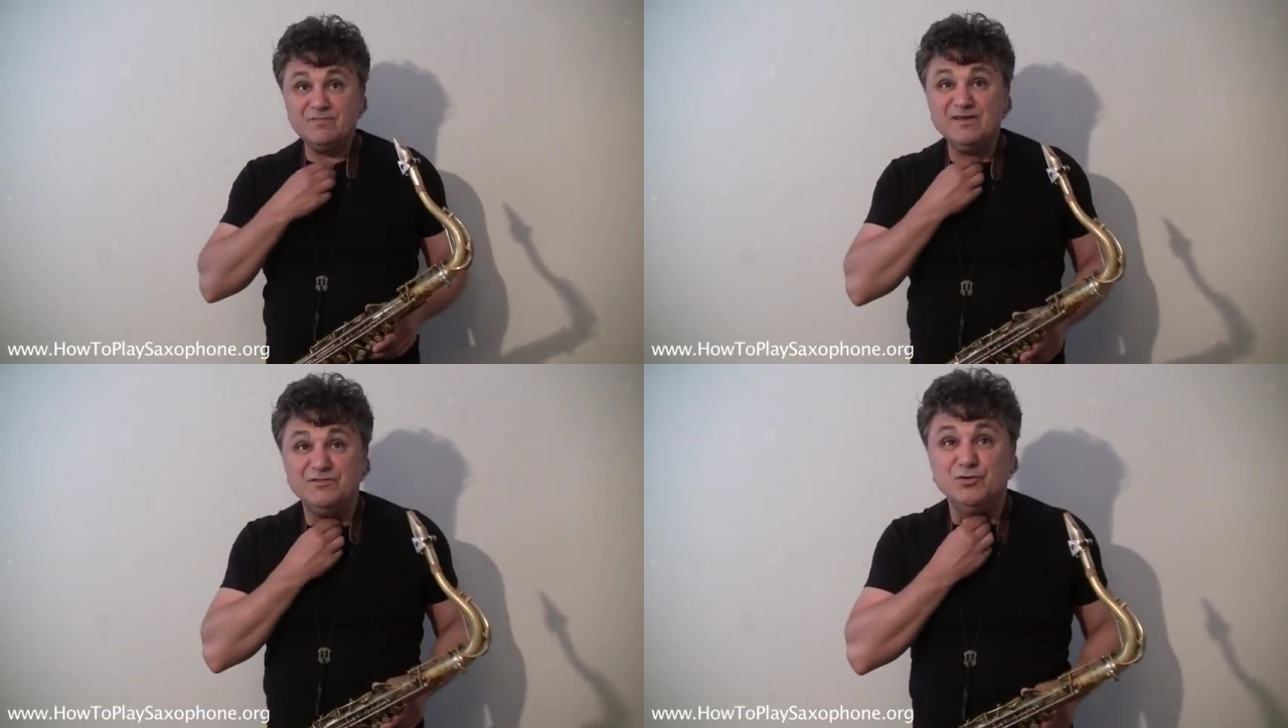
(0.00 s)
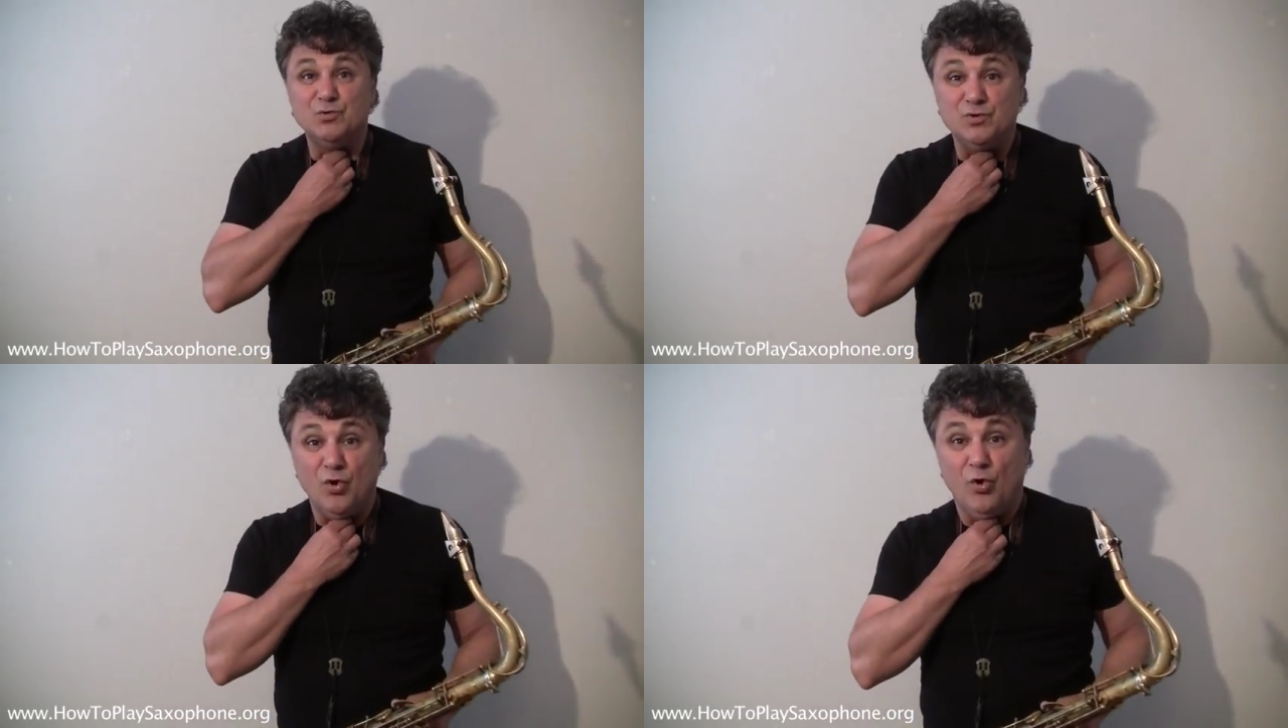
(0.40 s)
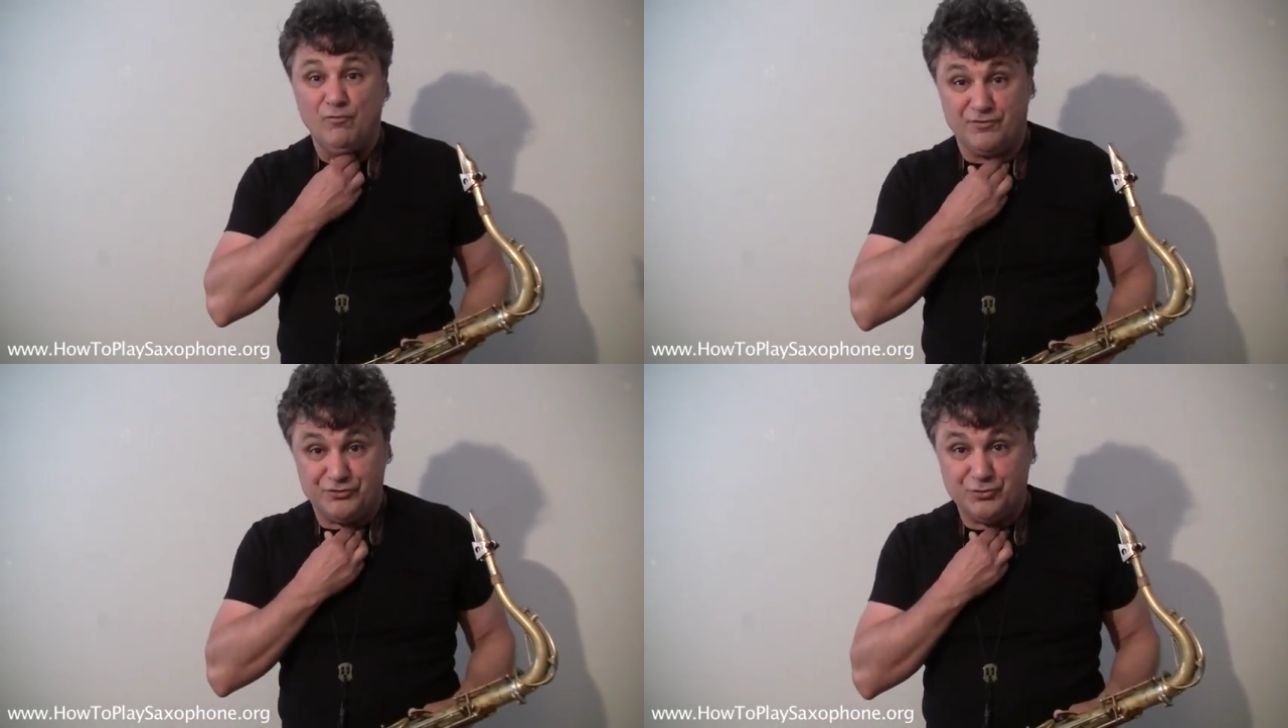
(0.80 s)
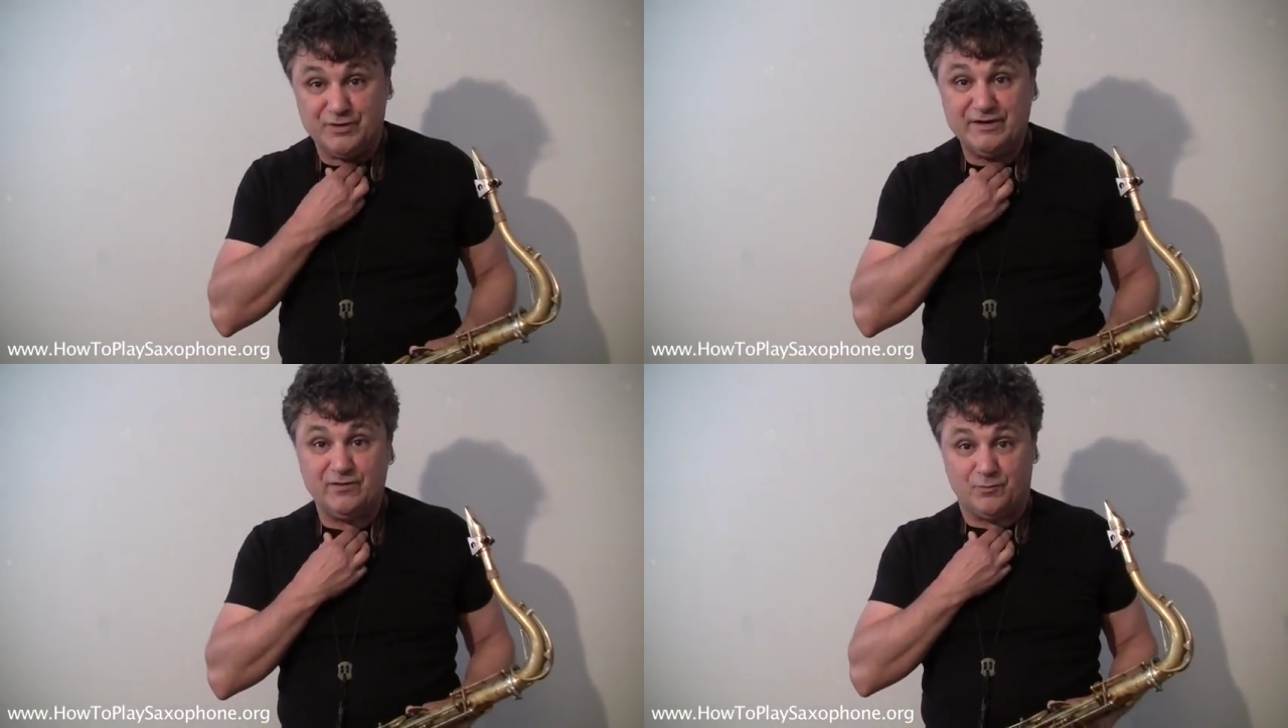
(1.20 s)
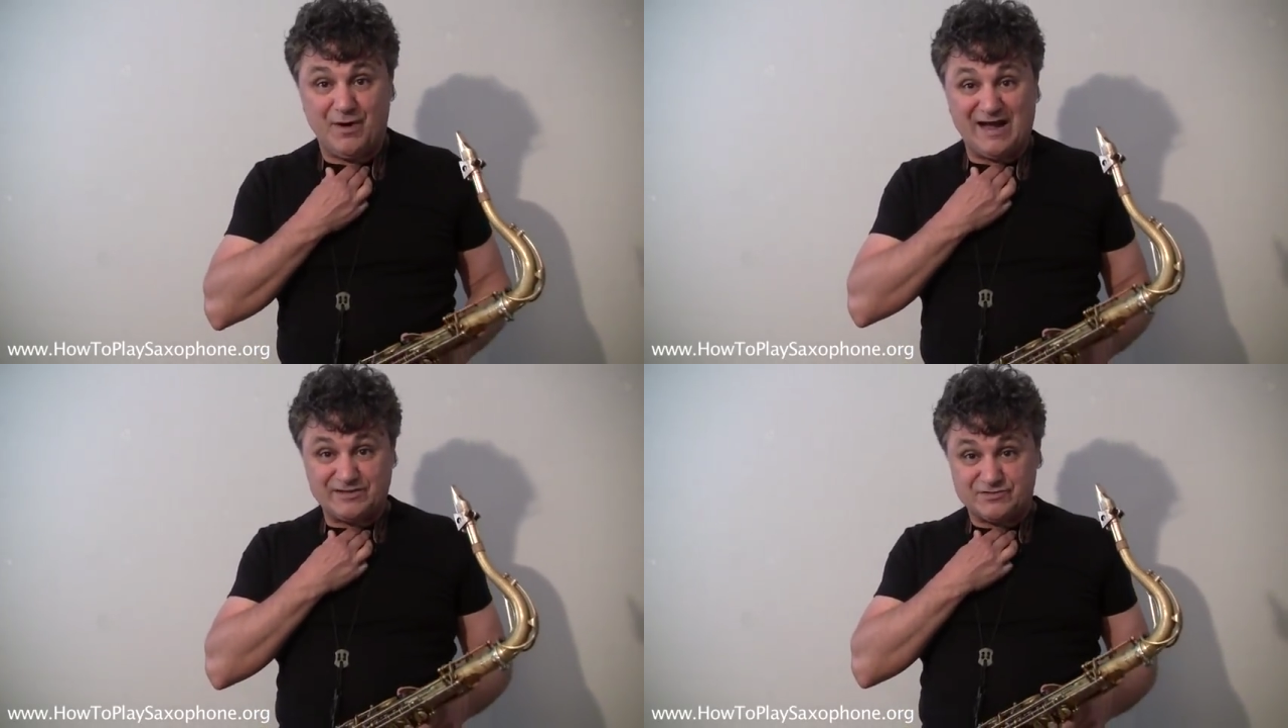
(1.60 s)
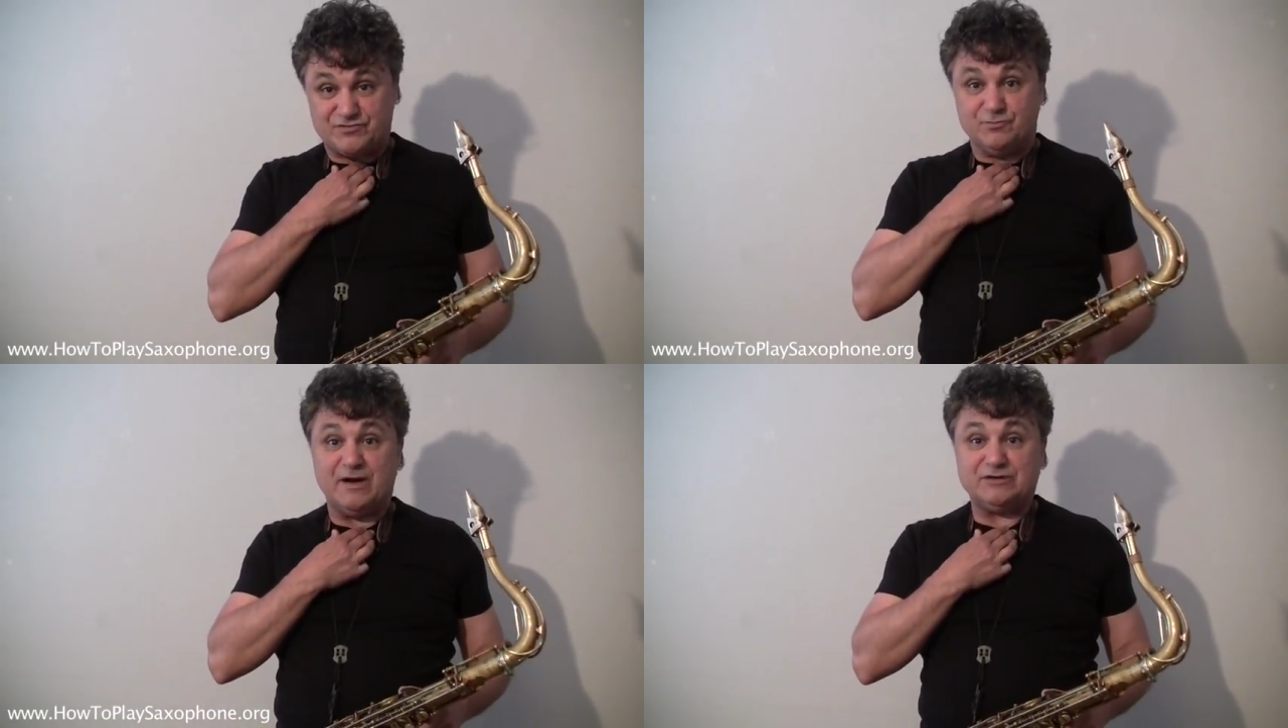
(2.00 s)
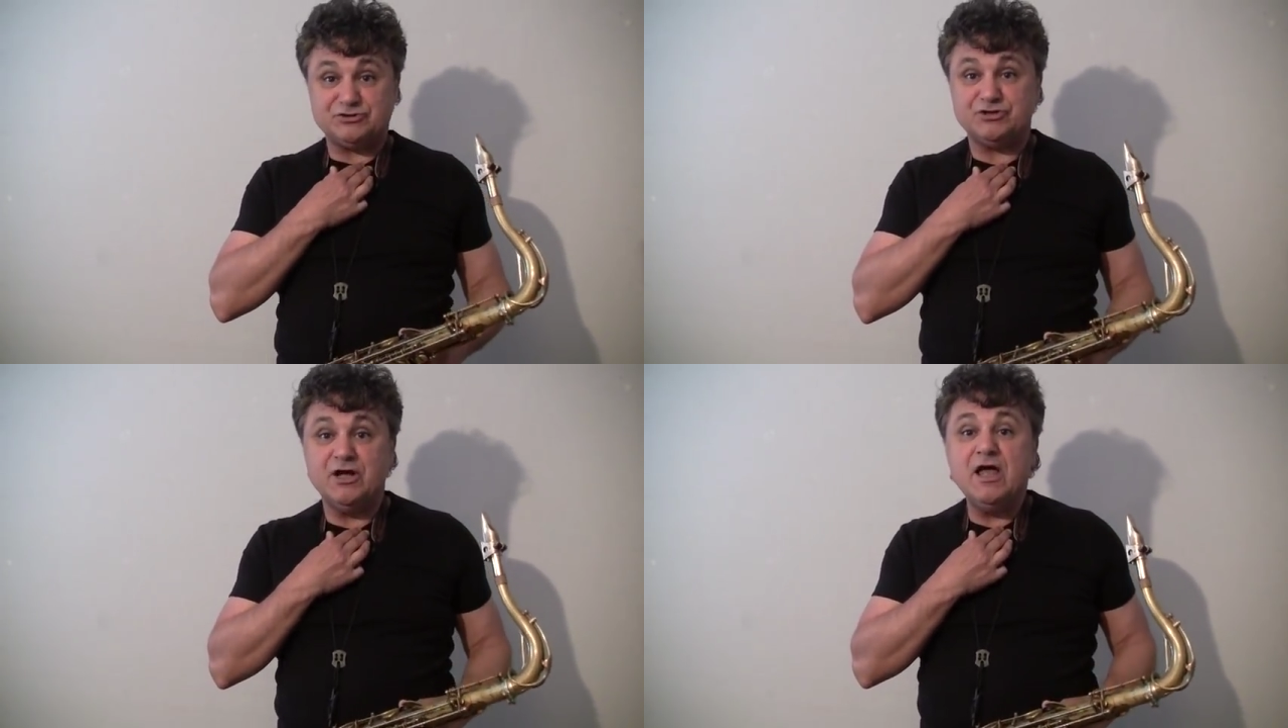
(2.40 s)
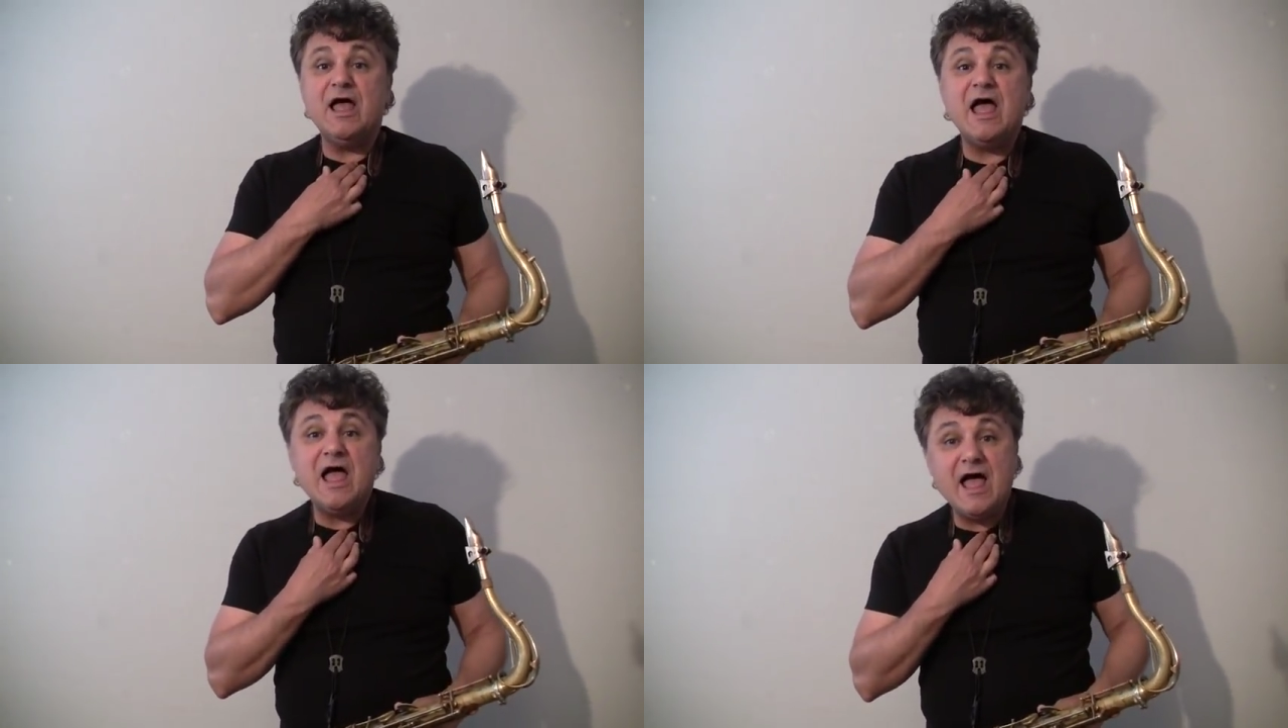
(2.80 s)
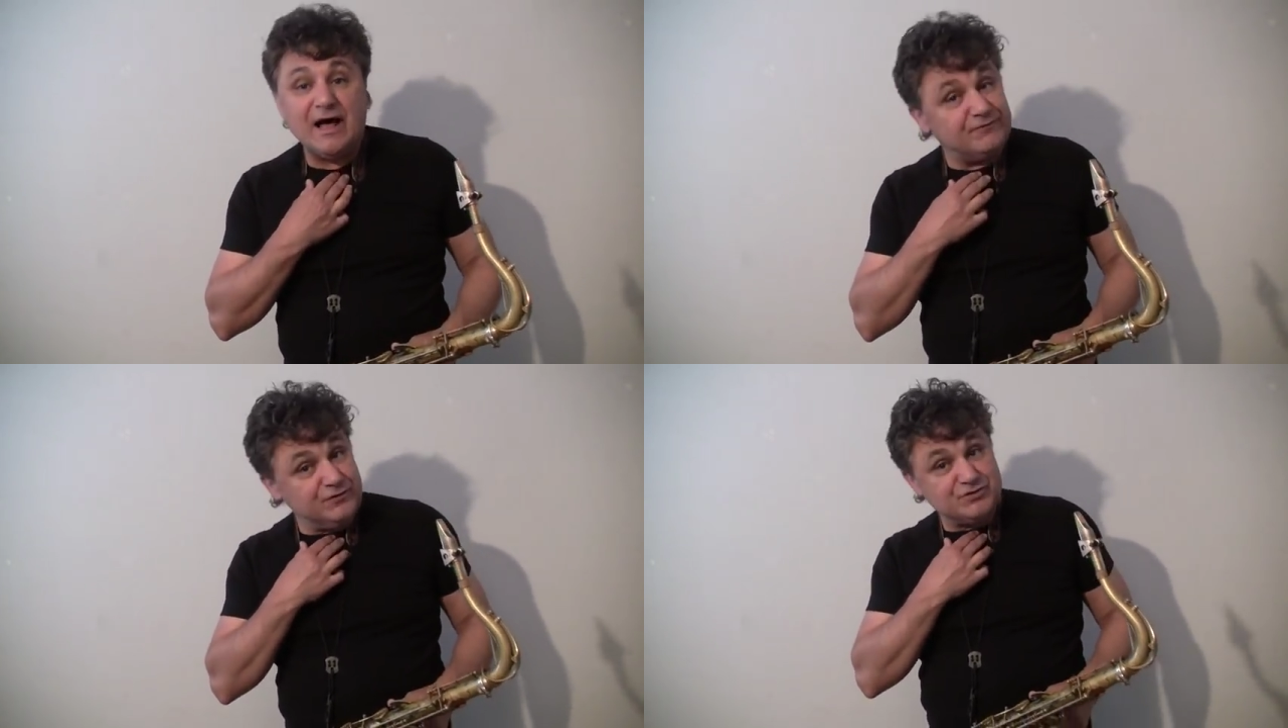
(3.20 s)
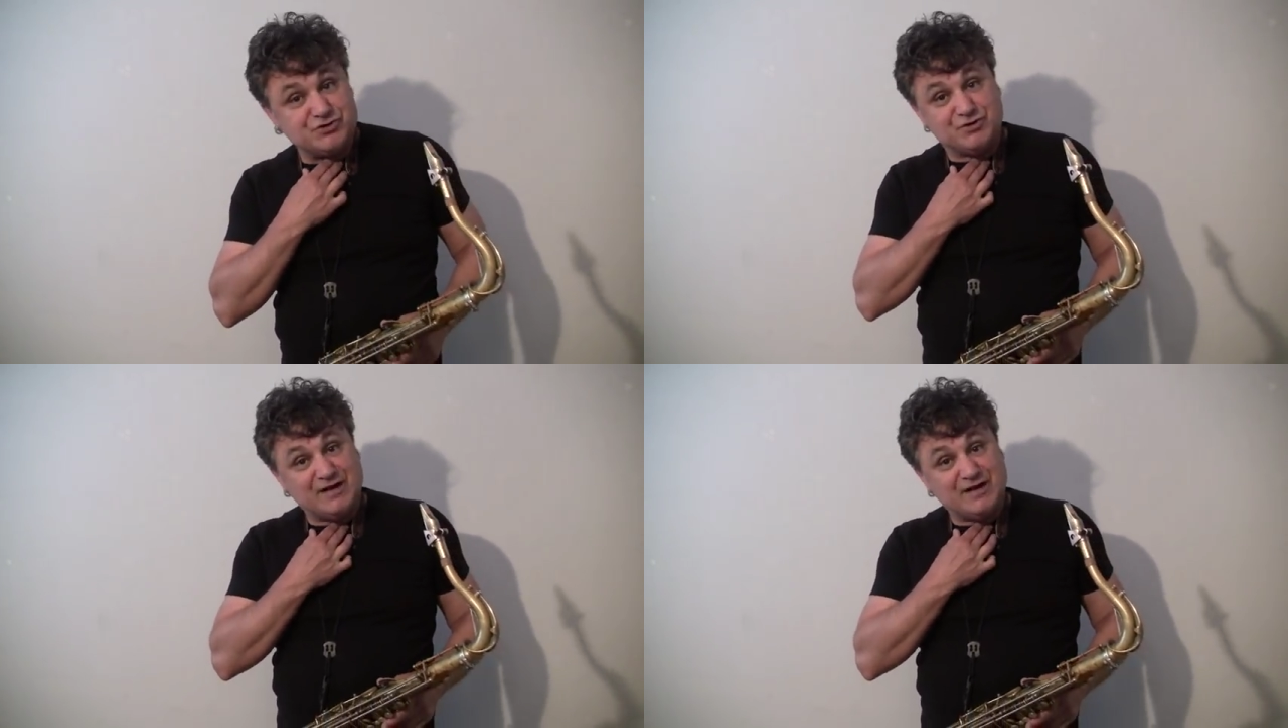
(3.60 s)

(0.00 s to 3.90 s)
If you overdo it or practice too much, at first you